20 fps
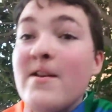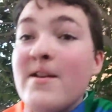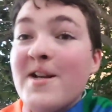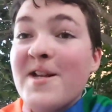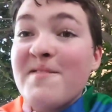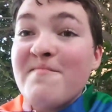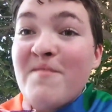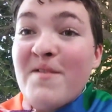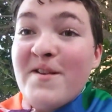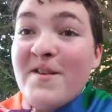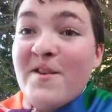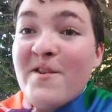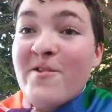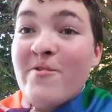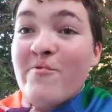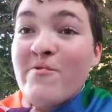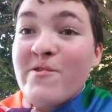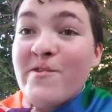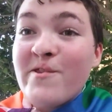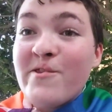this place is
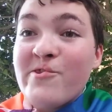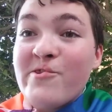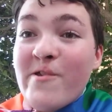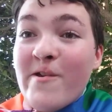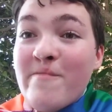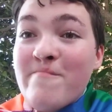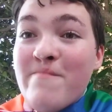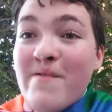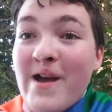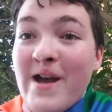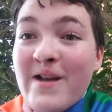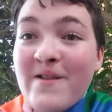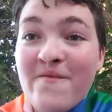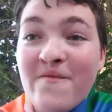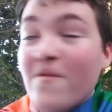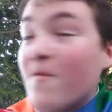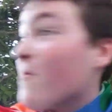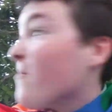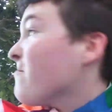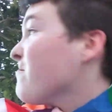usually jam-packed
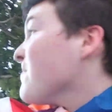full of